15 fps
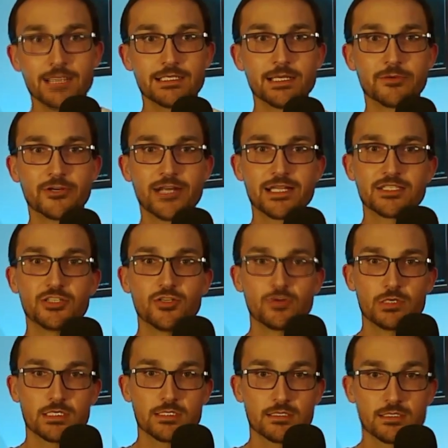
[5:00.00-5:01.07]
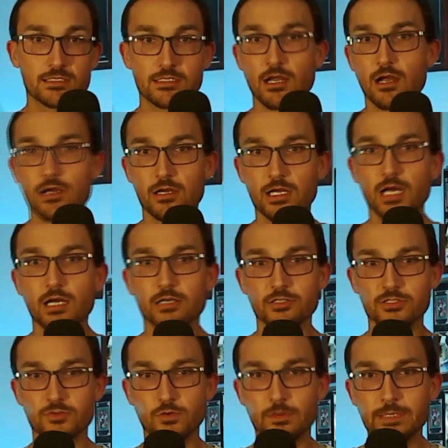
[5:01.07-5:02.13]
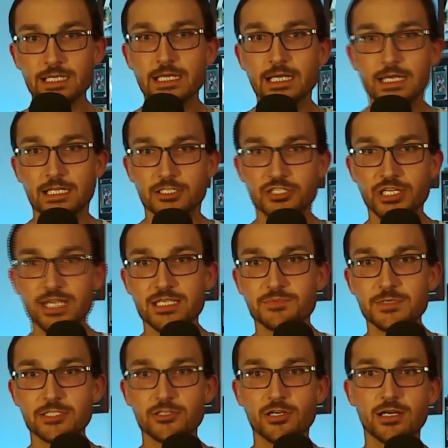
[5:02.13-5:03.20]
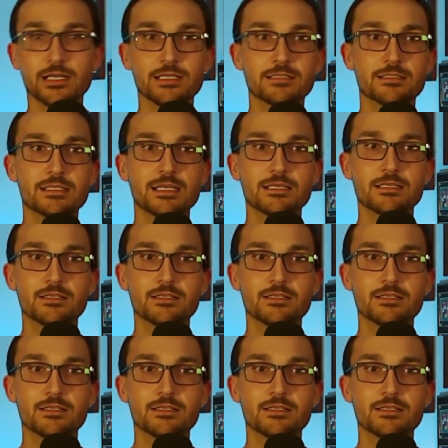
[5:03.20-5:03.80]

Democrats' newest star congresswoman, Jasmine Crockett, says